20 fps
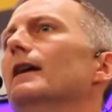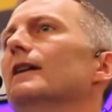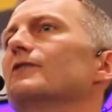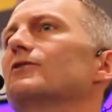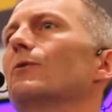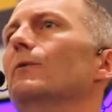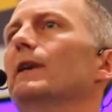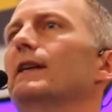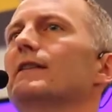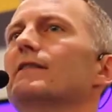
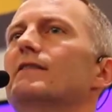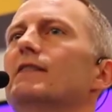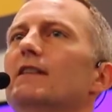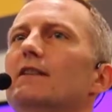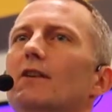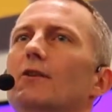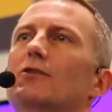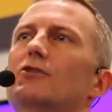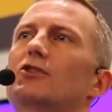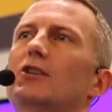so we can see
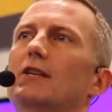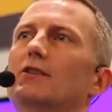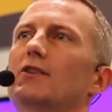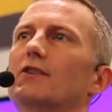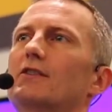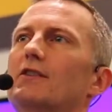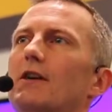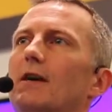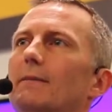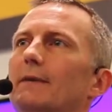those
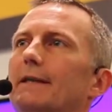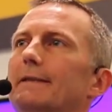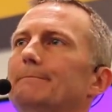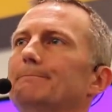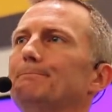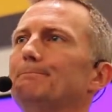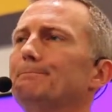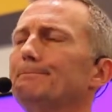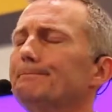changes coming?